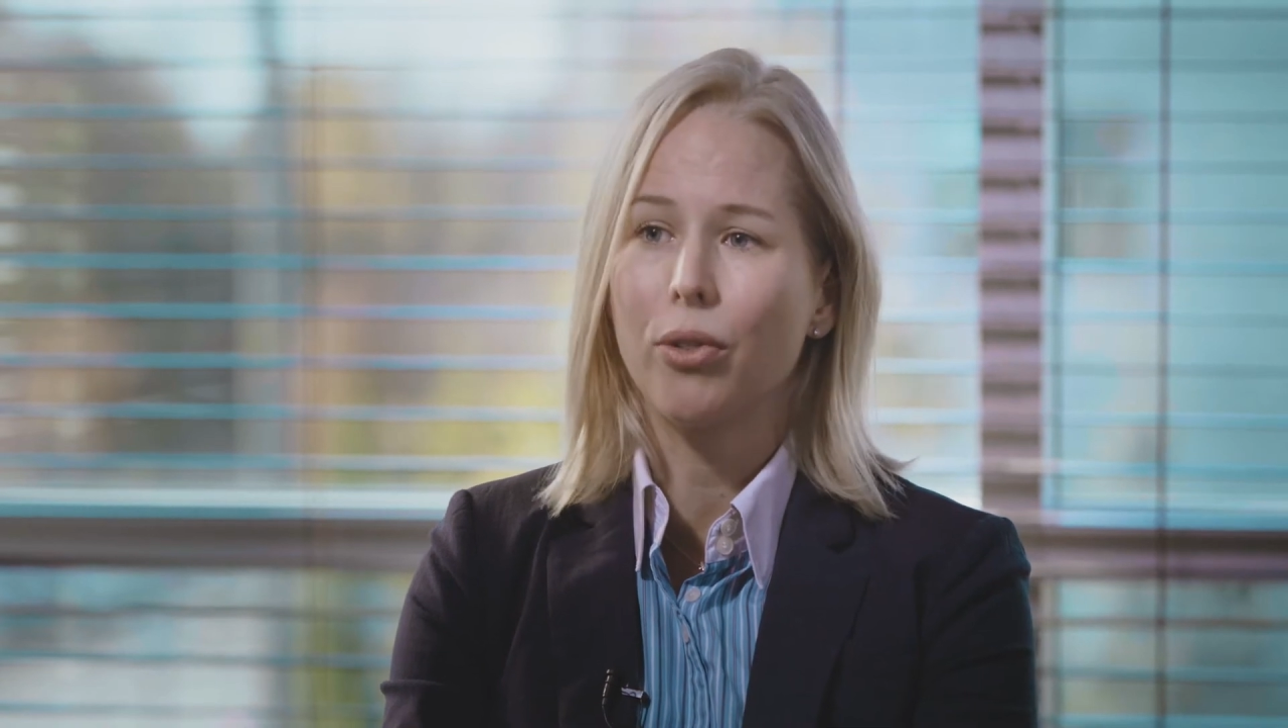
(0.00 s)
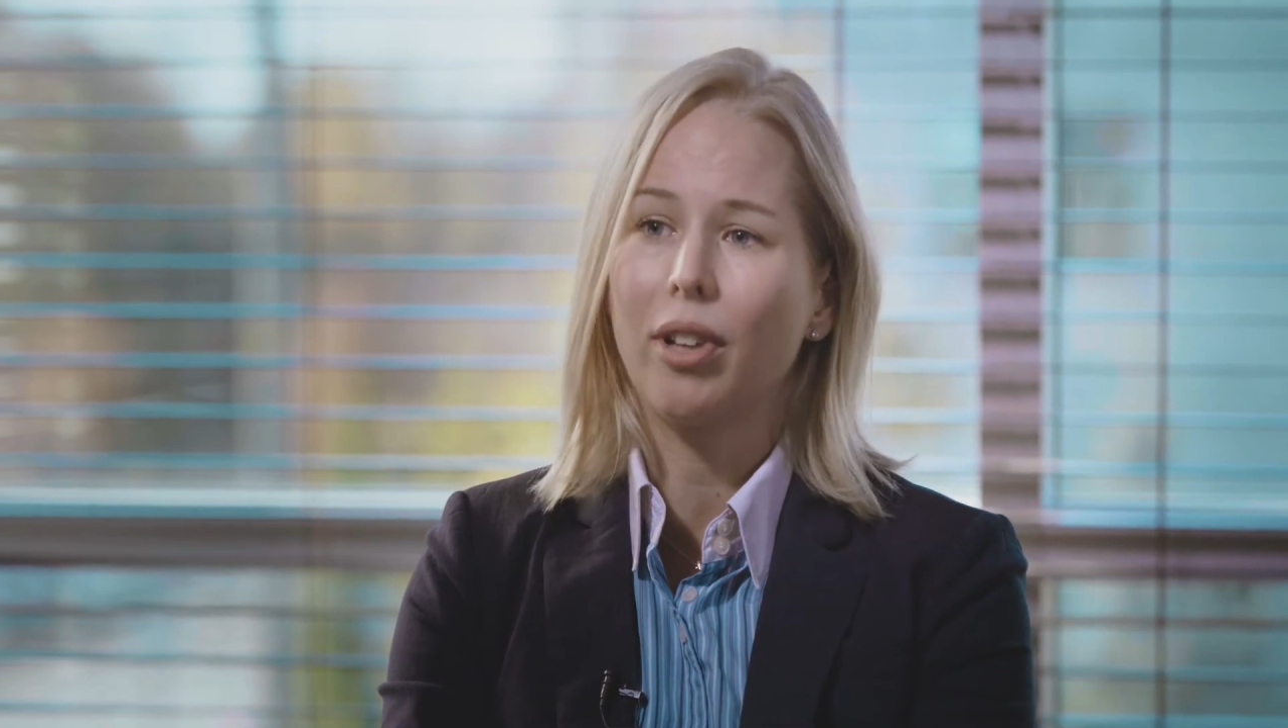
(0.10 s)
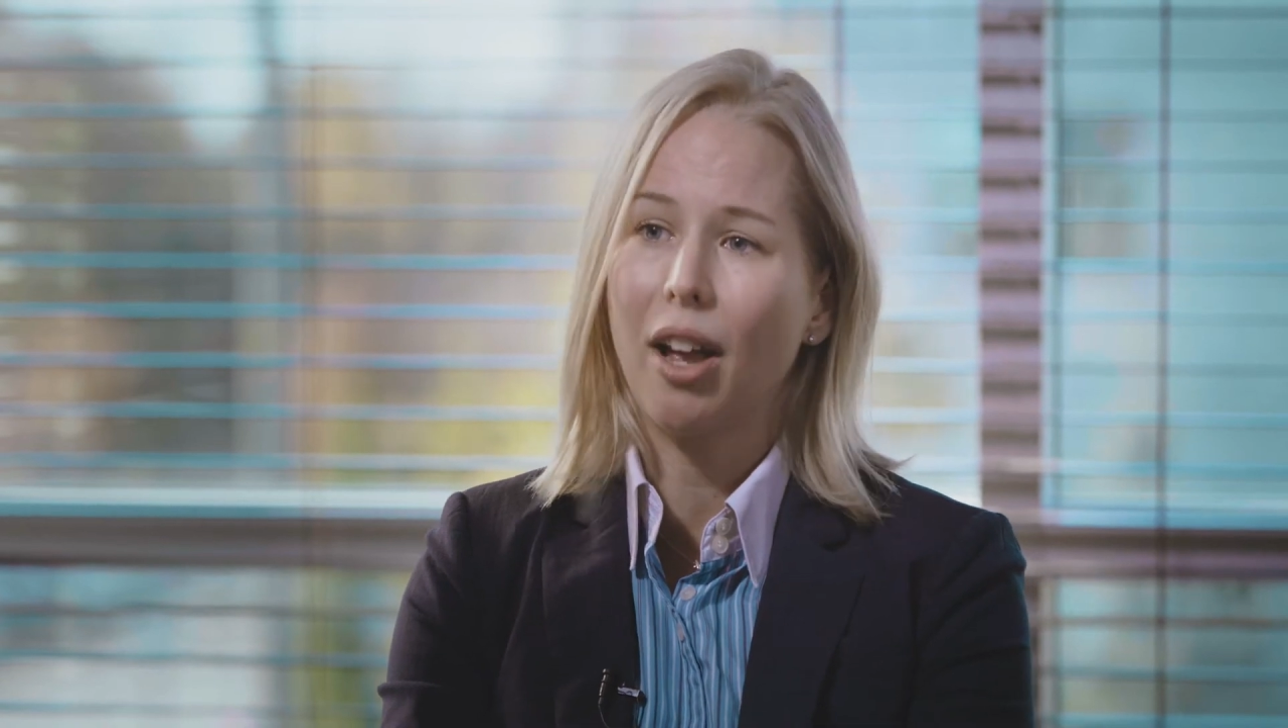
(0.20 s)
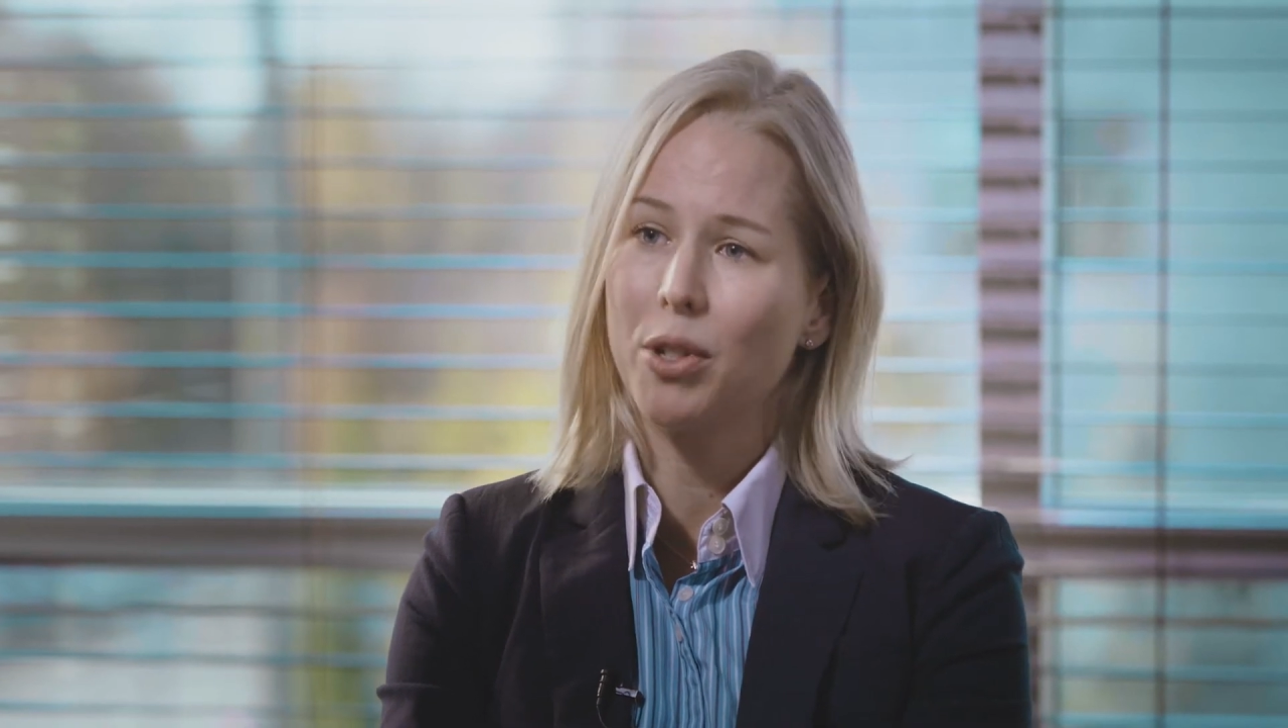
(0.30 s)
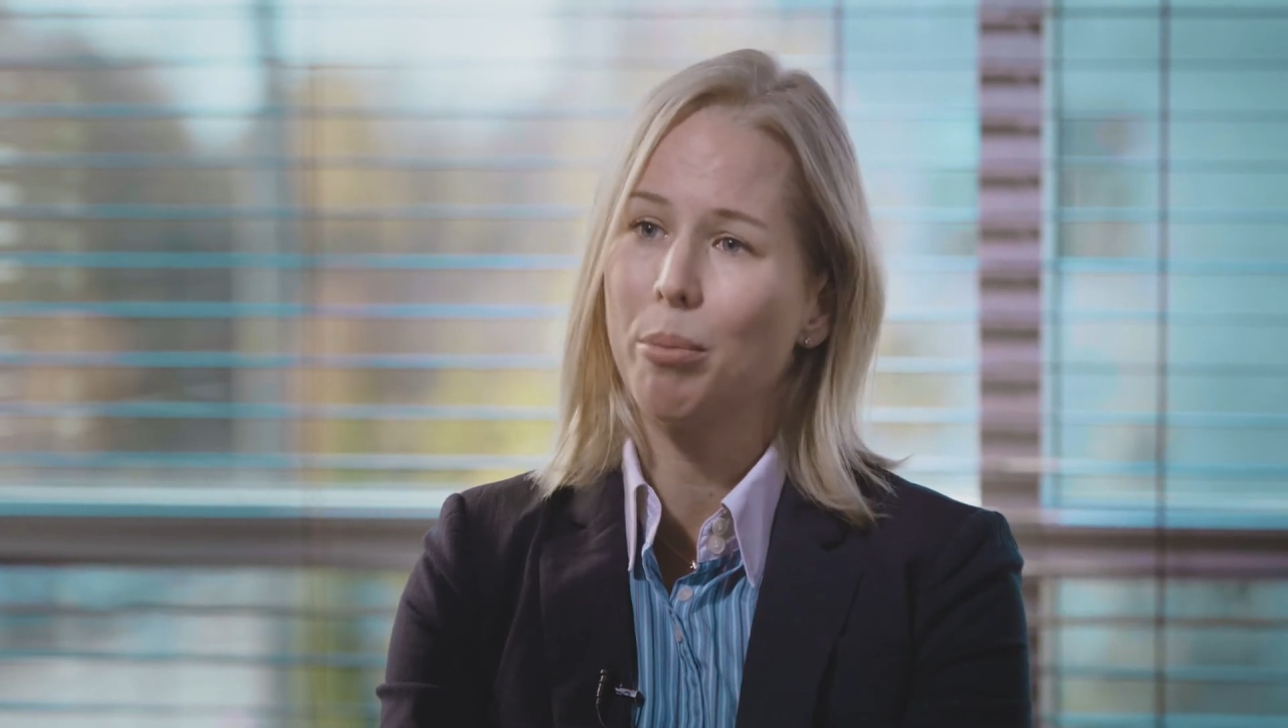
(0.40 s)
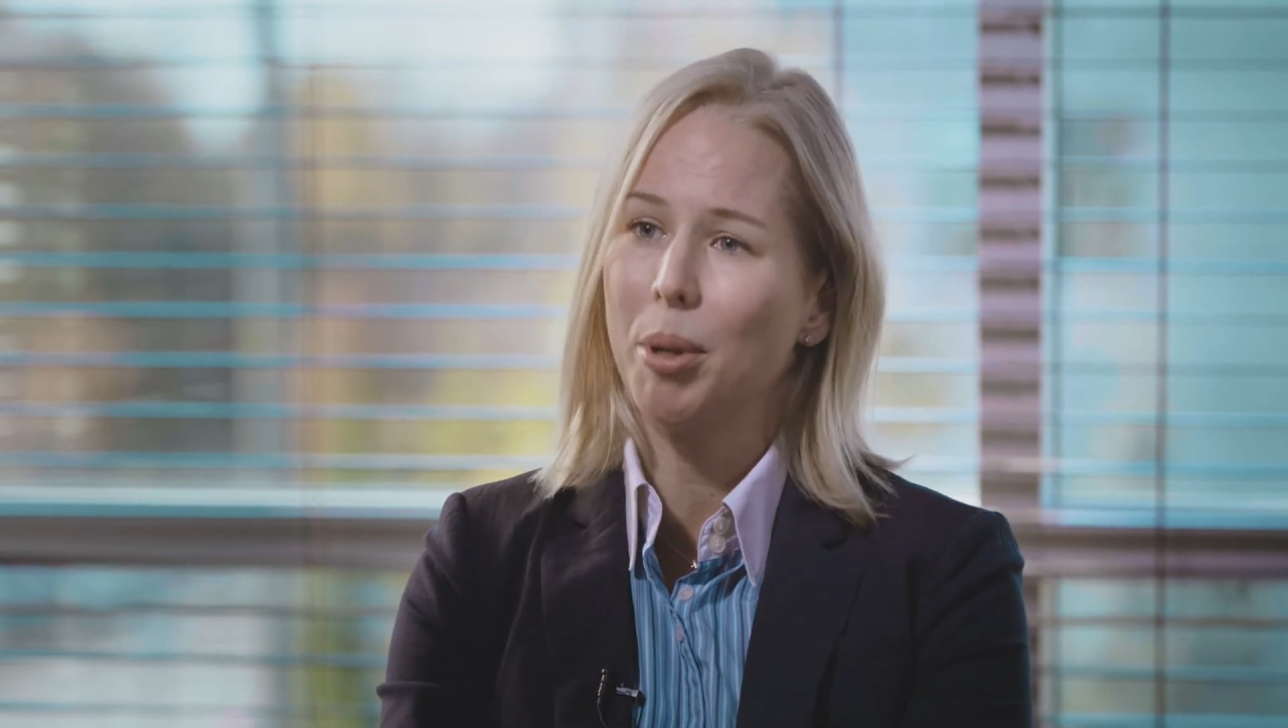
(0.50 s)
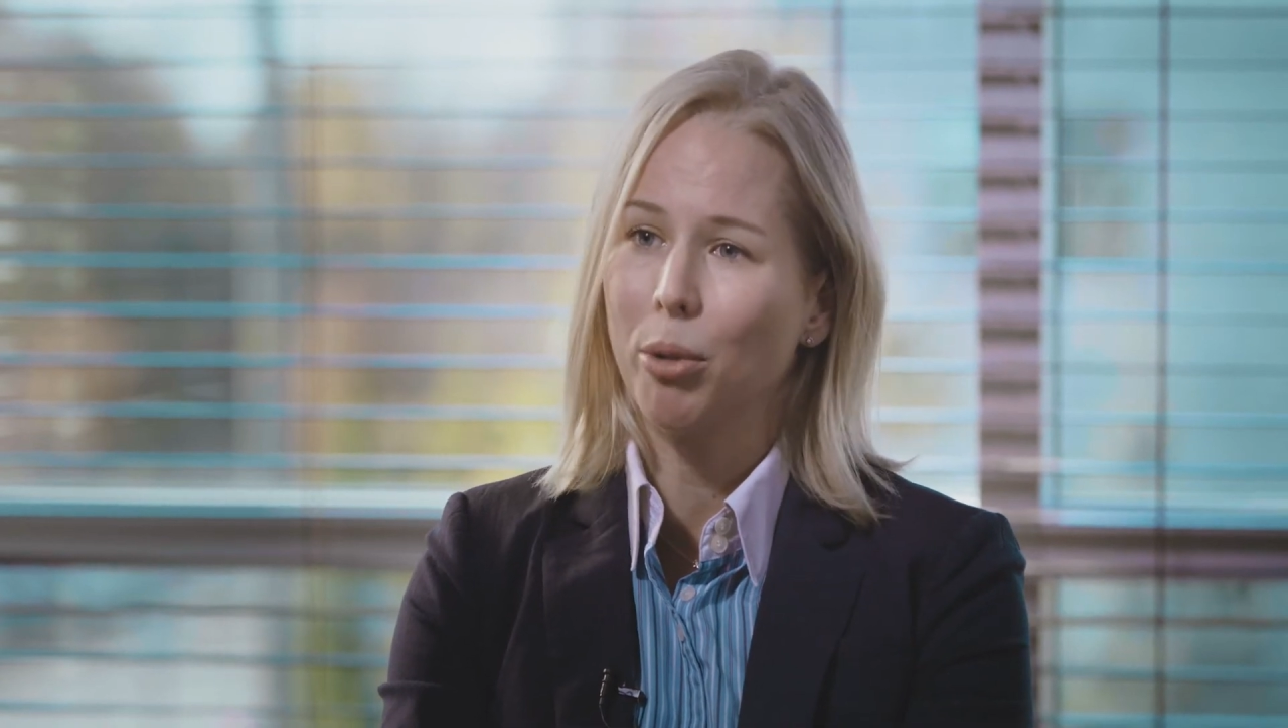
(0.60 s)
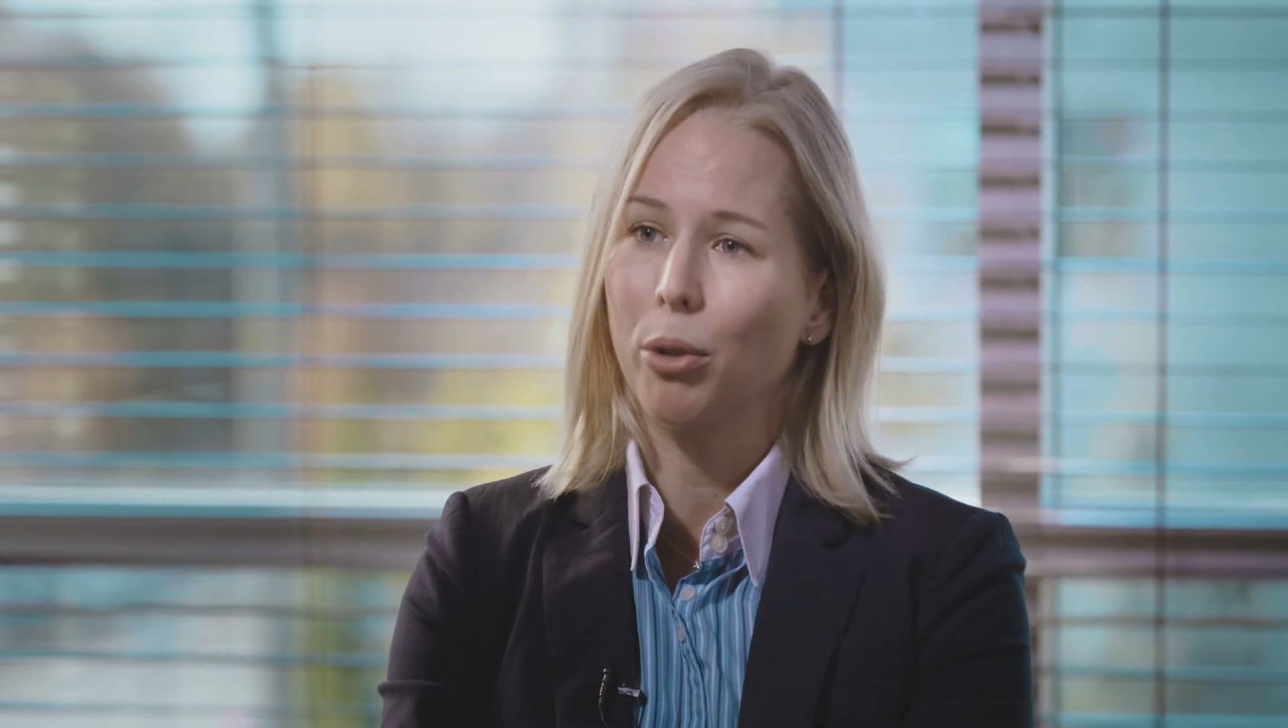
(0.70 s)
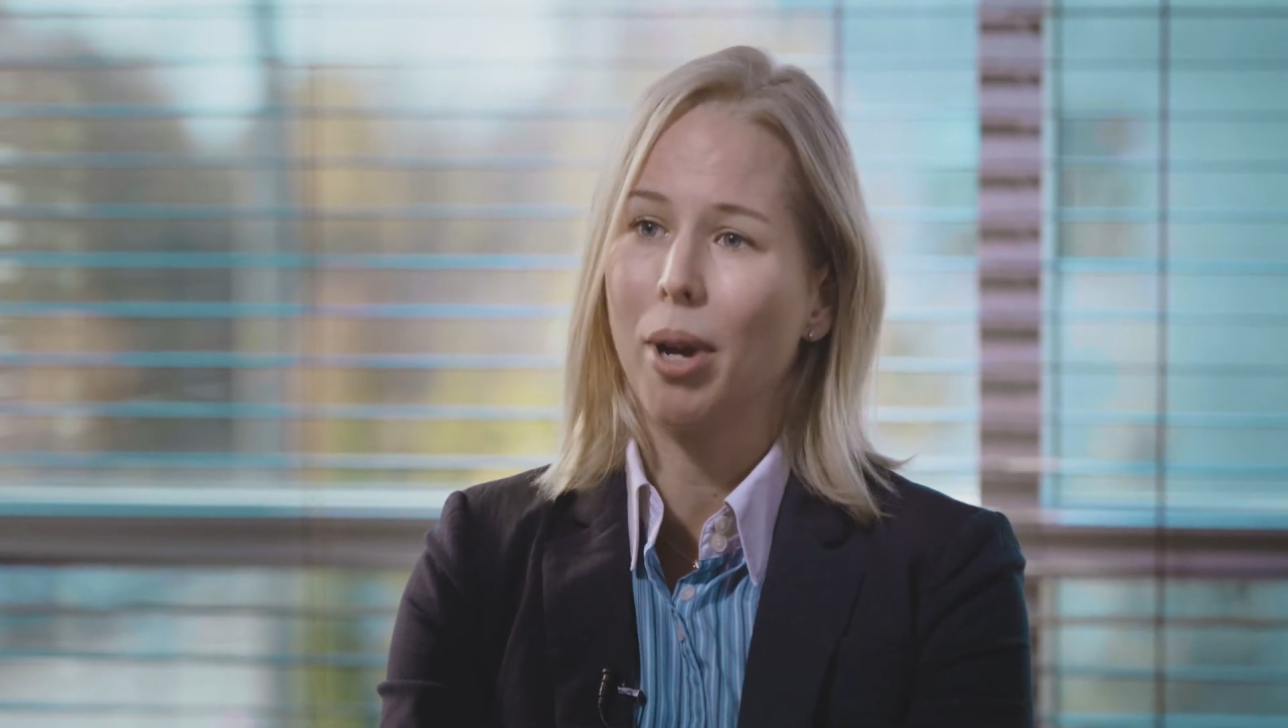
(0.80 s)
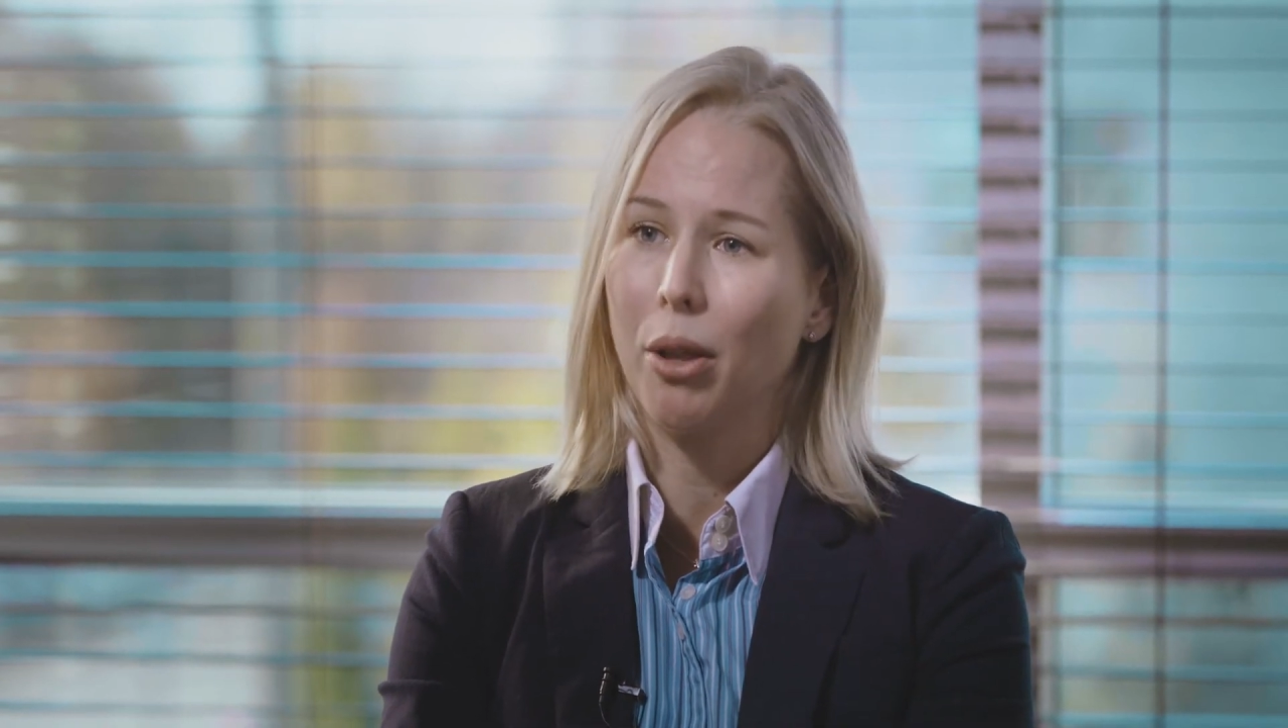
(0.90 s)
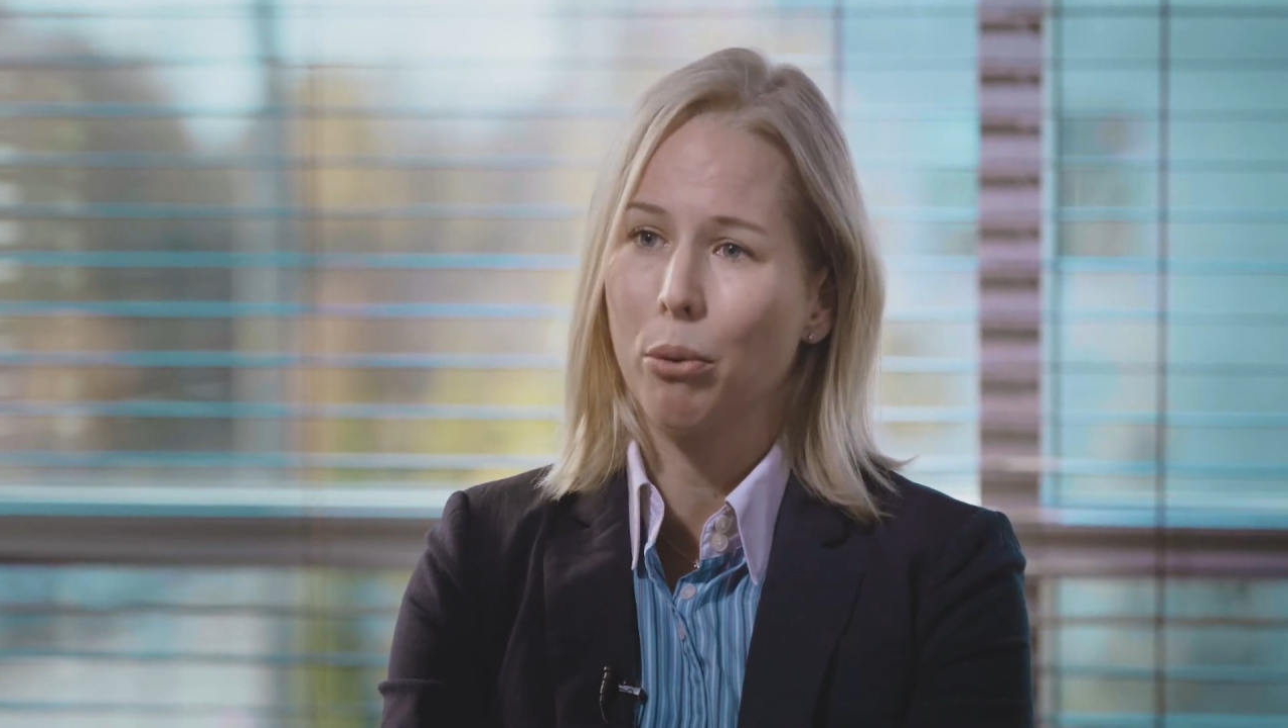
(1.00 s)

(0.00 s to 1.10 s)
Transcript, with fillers: the lives of people around